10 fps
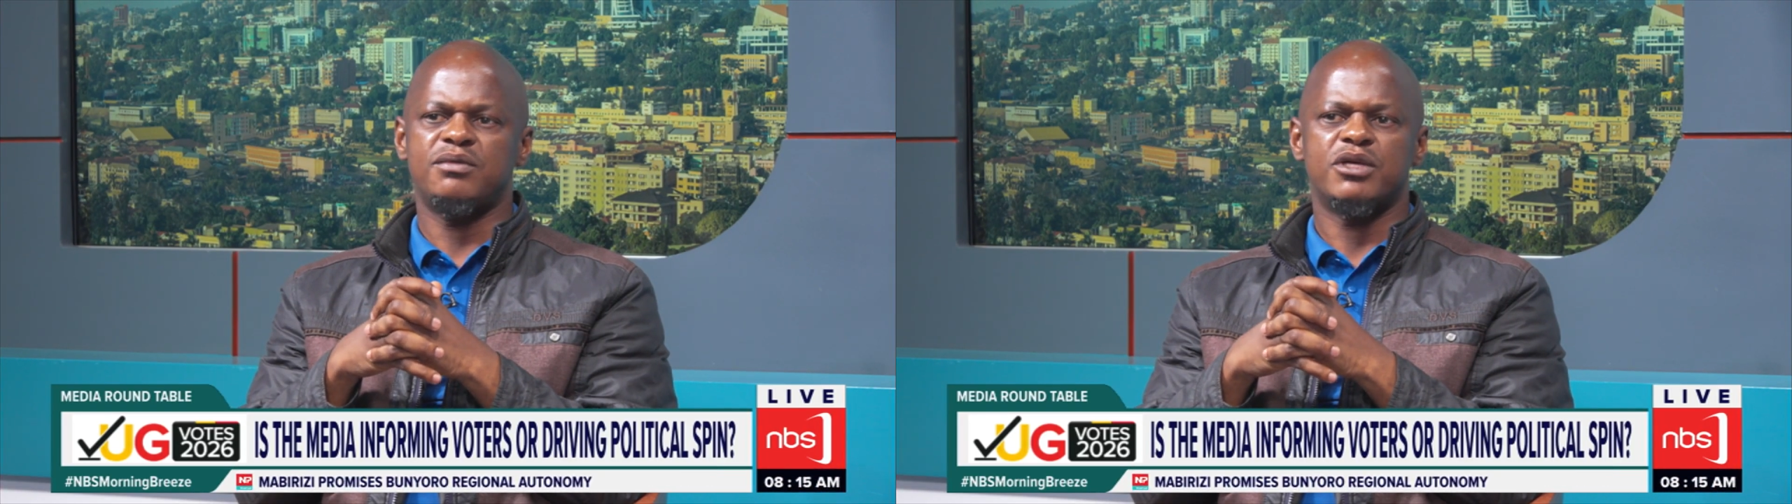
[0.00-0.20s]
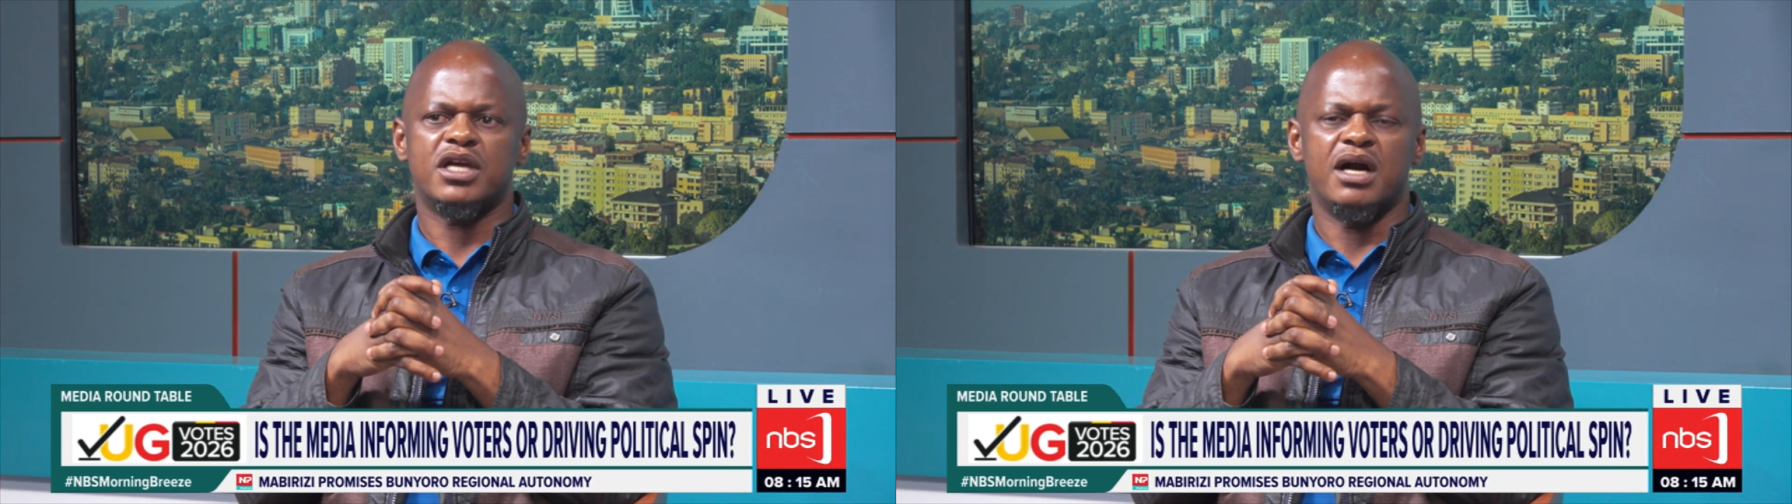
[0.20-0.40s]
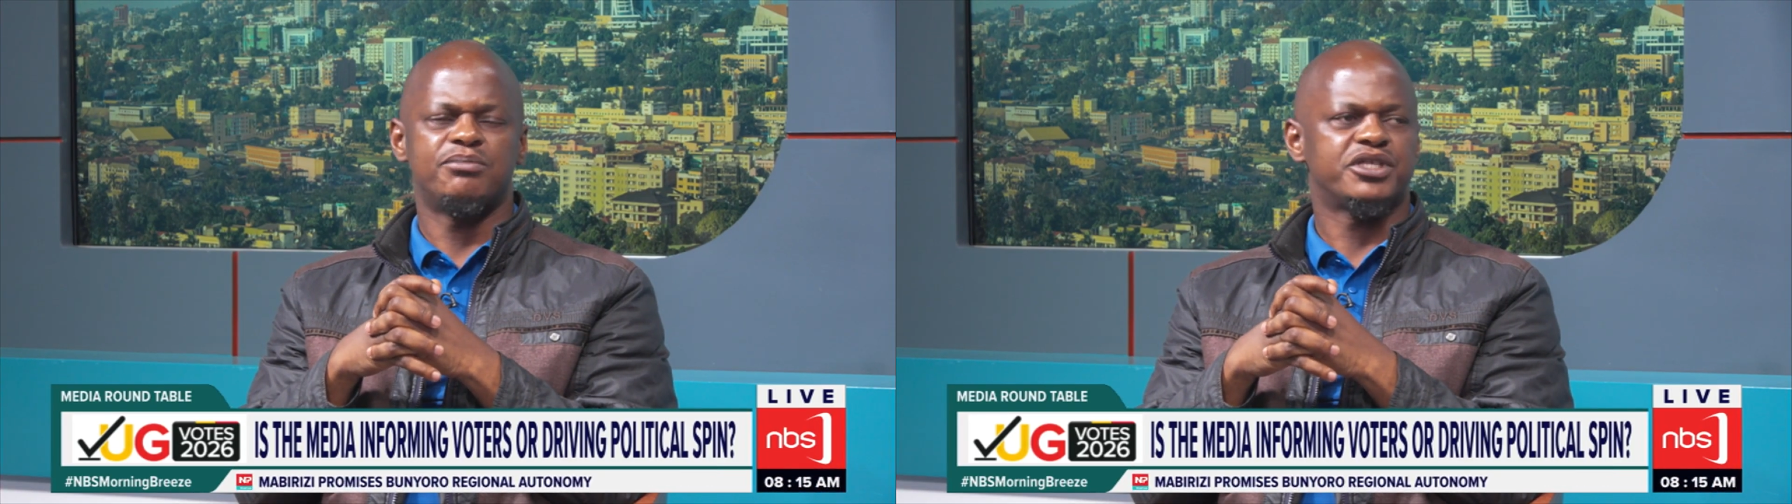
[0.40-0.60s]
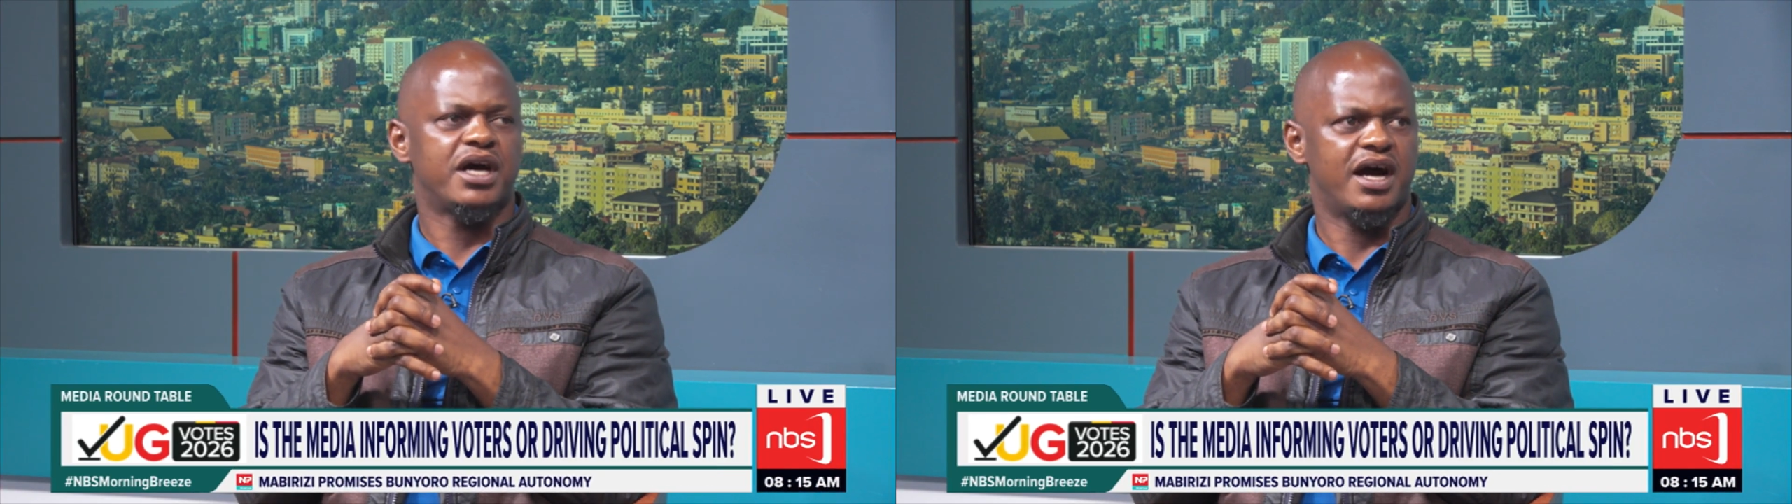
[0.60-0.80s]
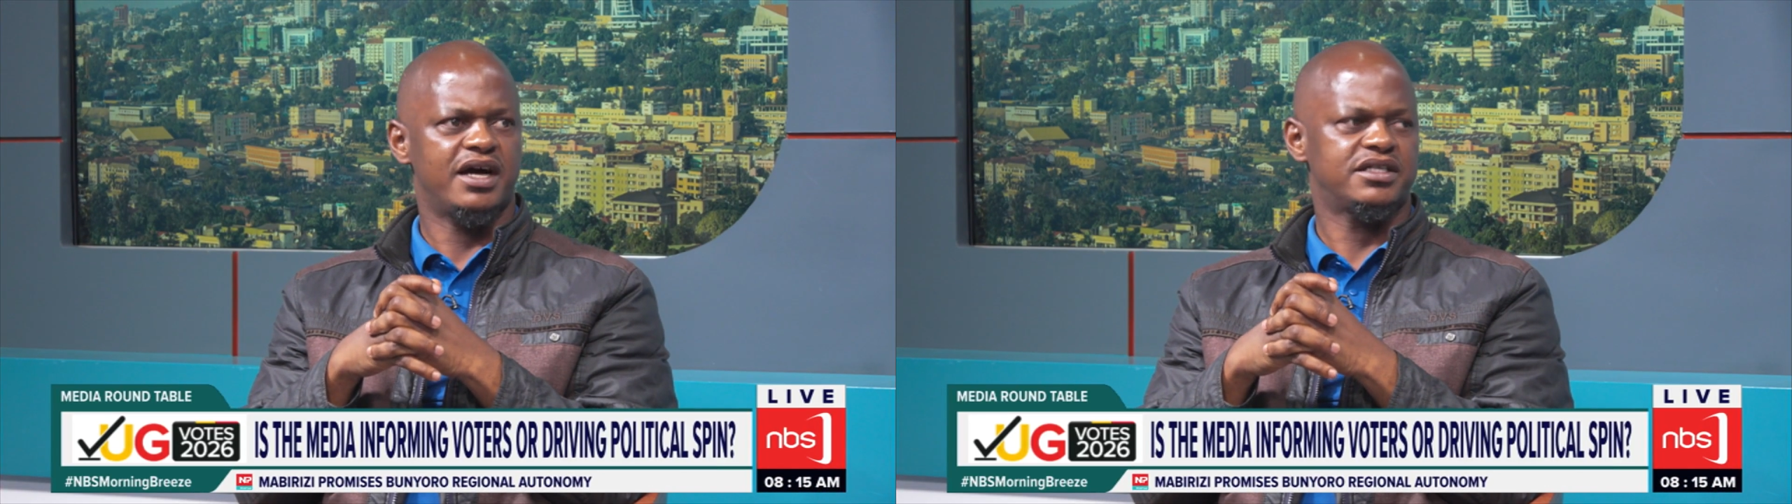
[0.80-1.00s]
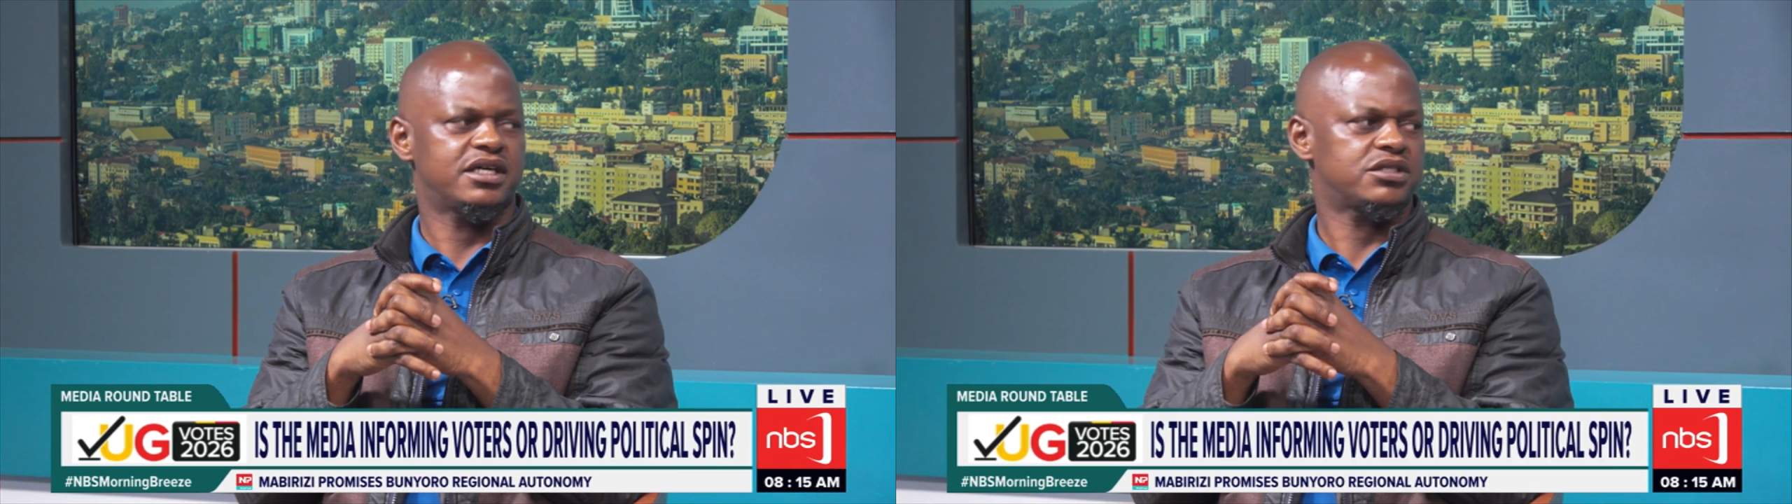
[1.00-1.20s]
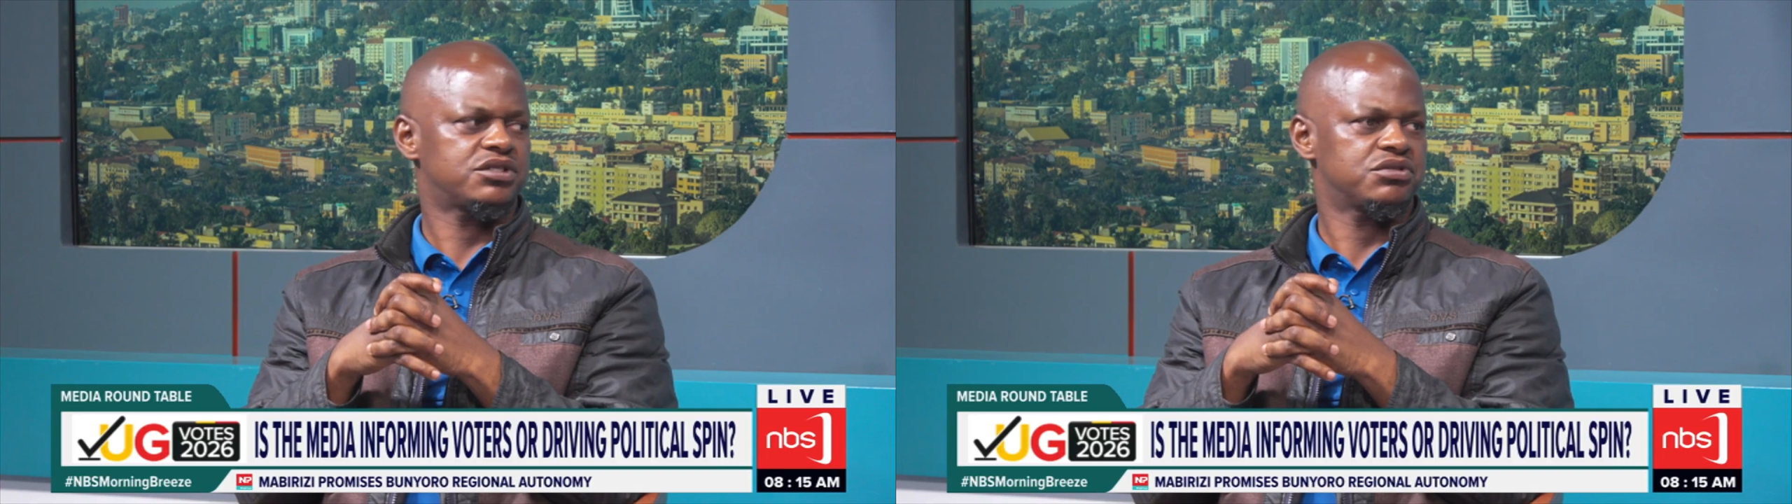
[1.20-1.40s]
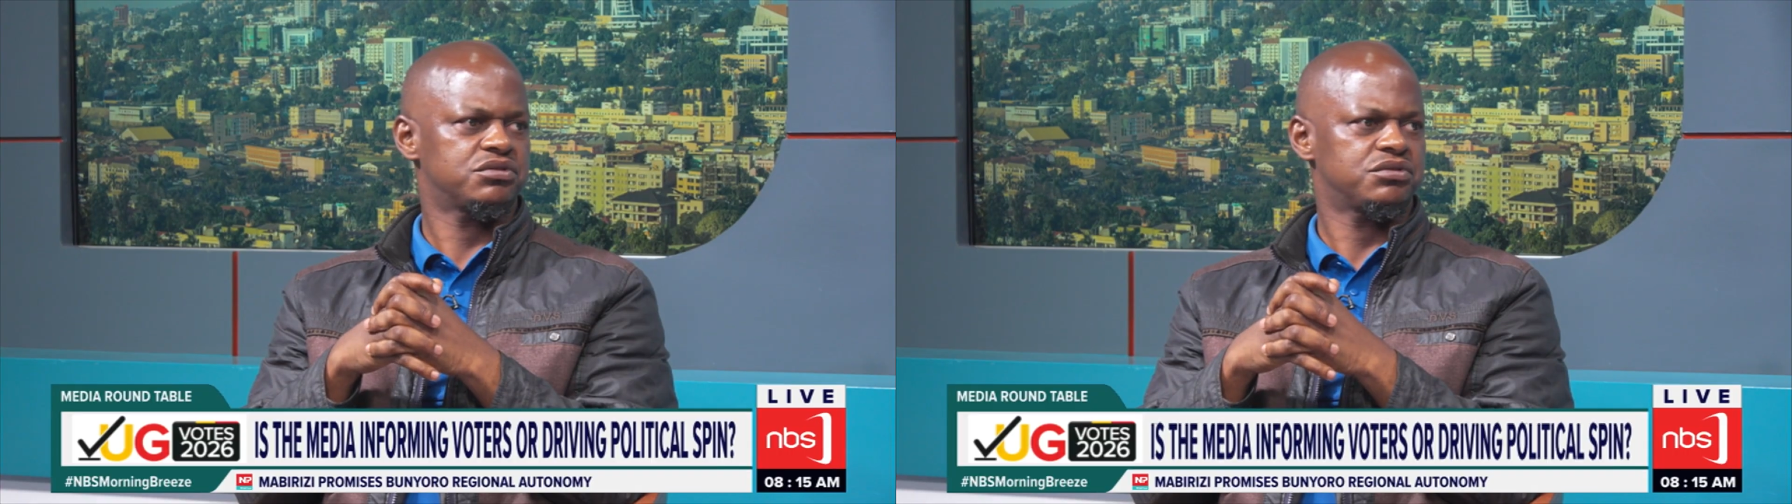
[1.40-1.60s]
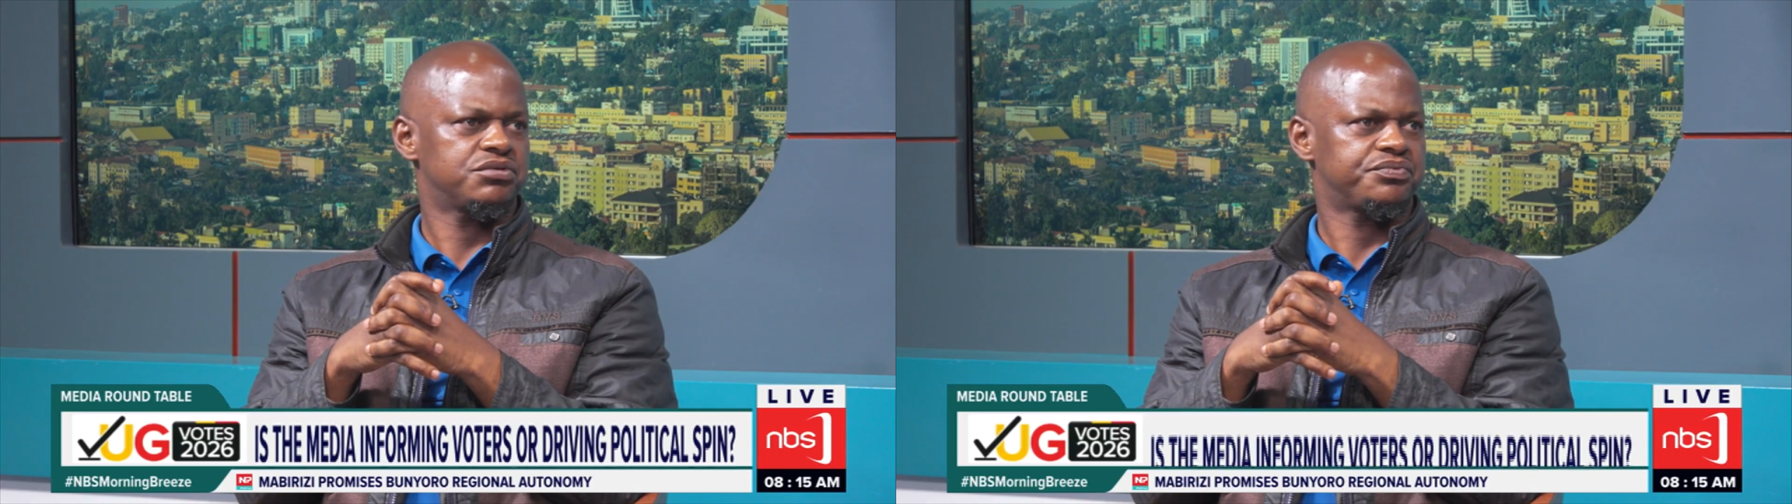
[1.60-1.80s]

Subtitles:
becomes harder to